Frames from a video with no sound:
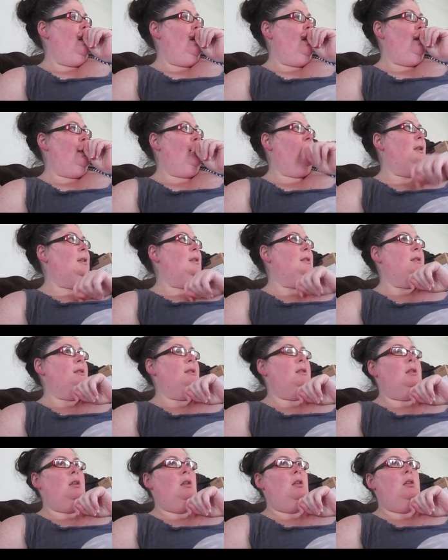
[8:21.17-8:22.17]
And it's
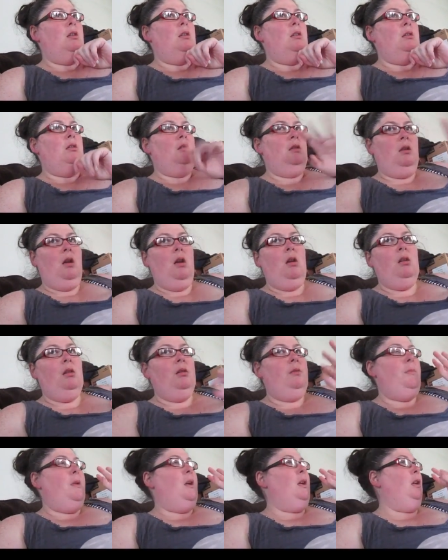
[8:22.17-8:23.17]
log on
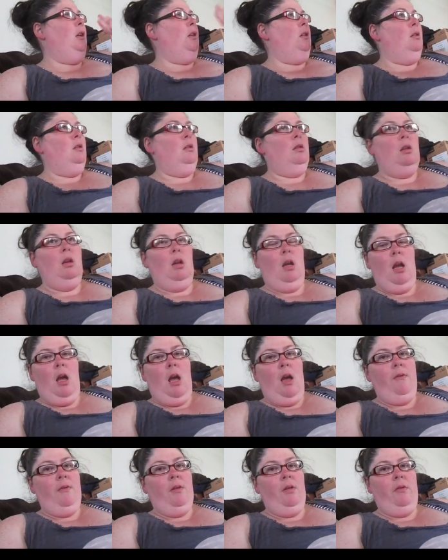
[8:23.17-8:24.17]
to mine. I
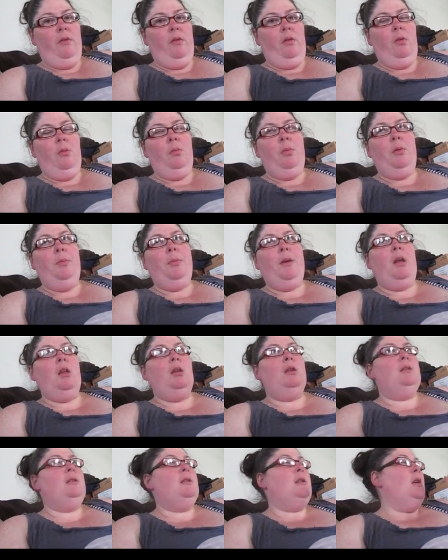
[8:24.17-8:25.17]
have an available
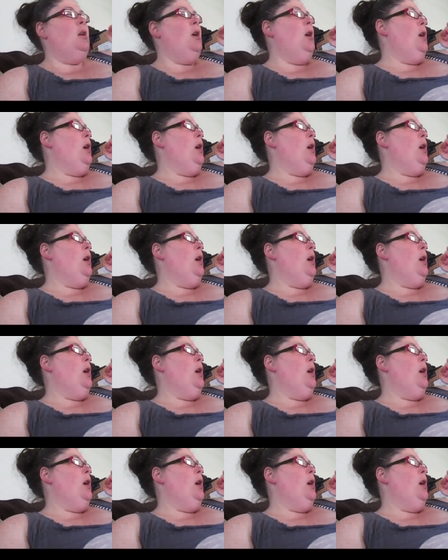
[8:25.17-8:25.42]
balance.